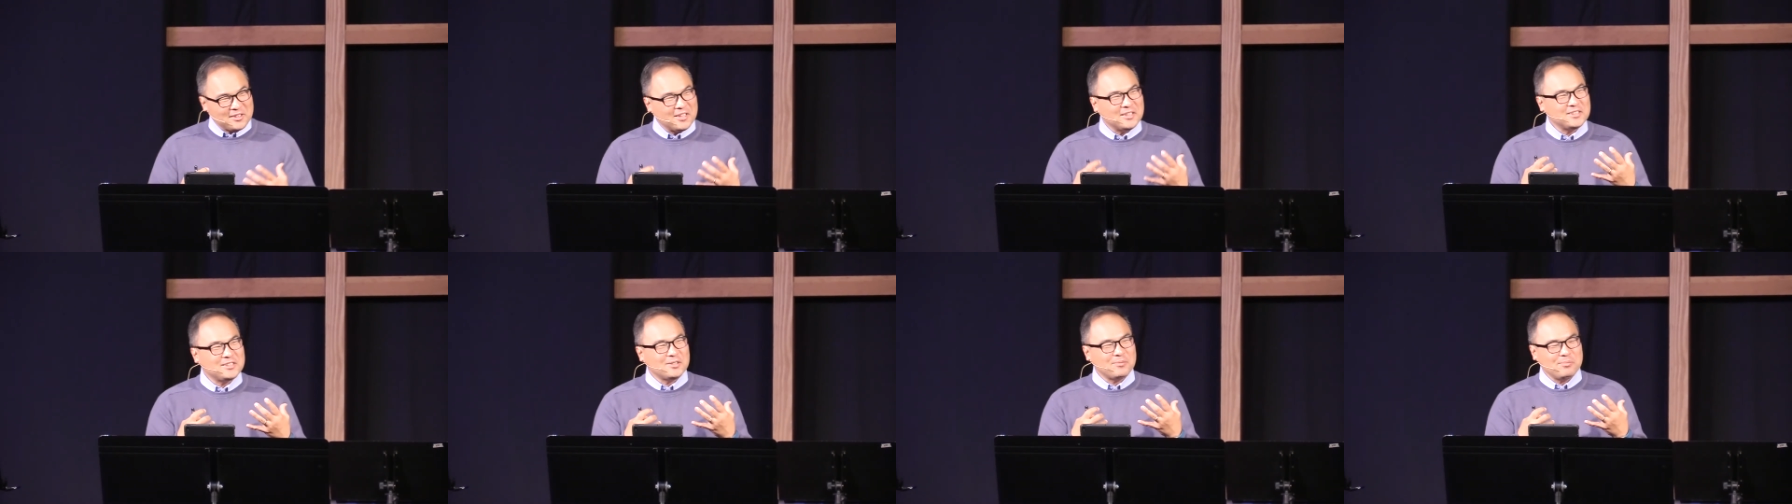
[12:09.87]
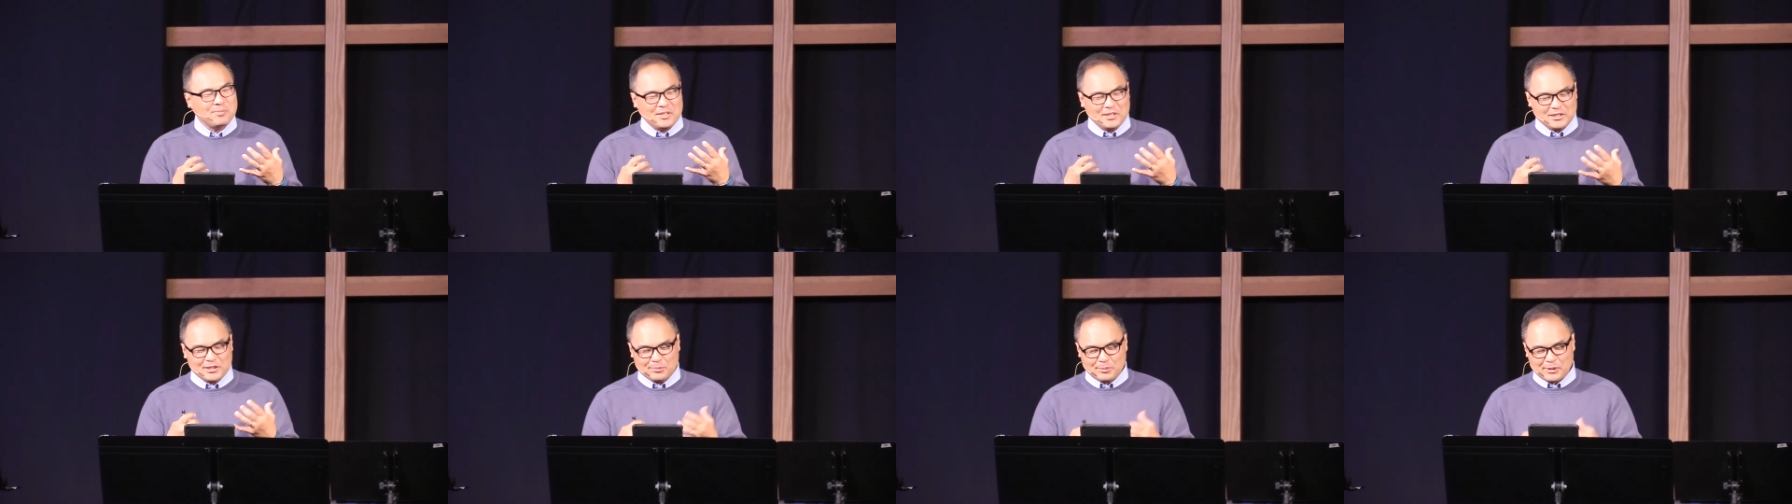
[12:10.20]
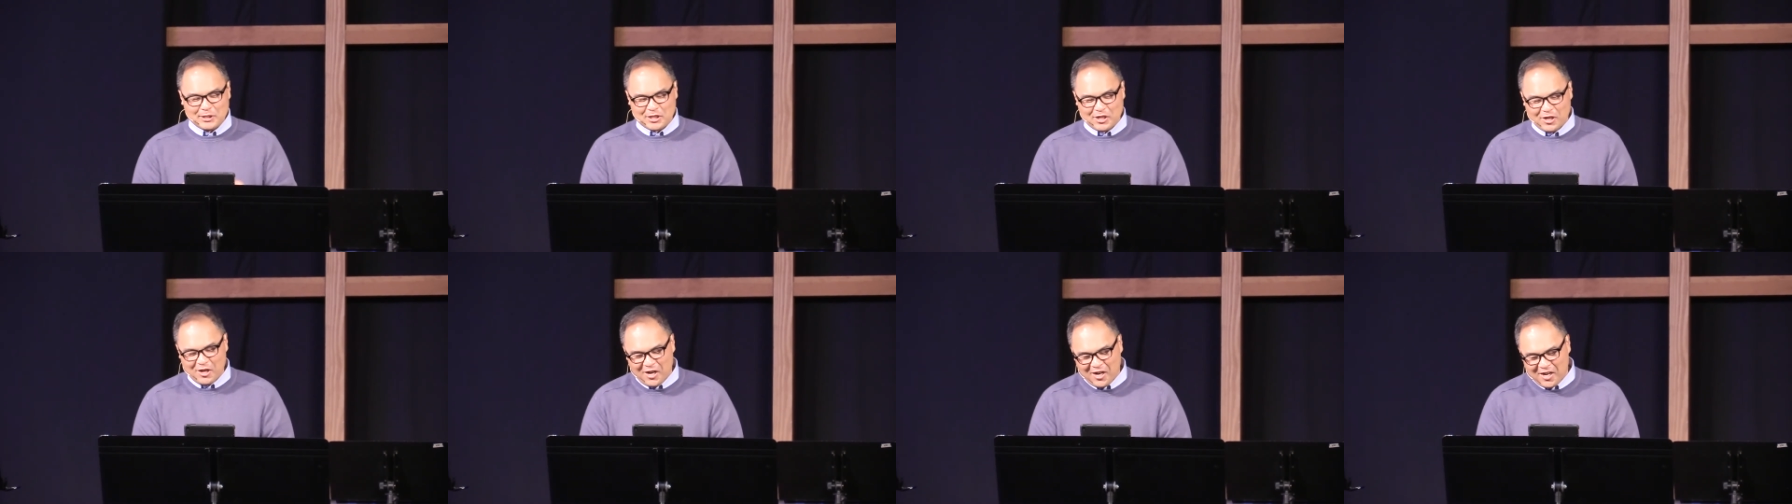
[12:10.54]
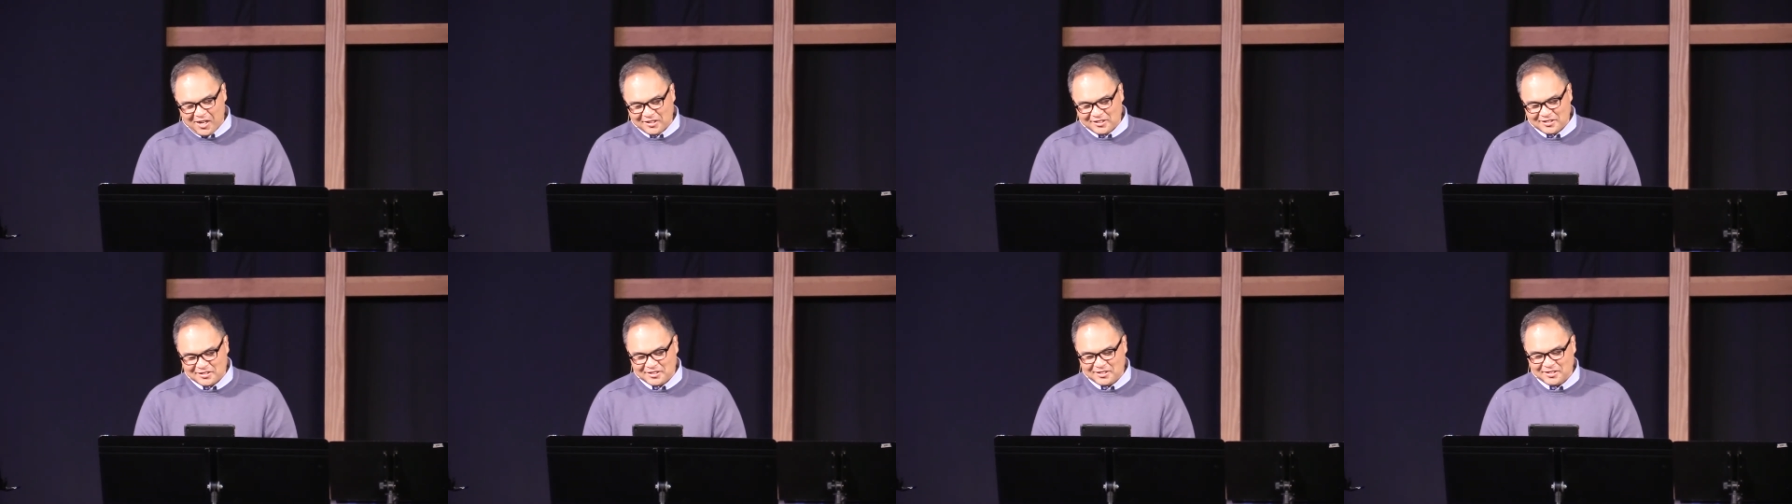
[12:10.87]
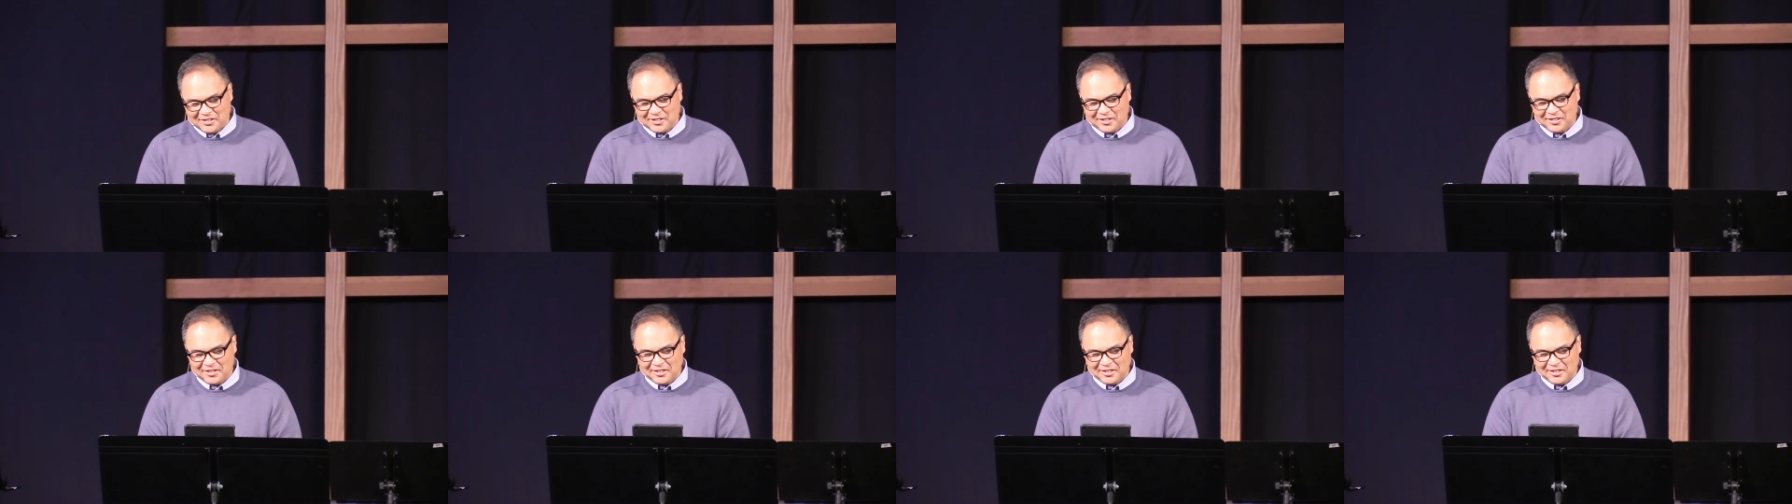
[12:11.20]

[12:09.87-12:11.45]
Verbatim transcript: does it mean to be caught?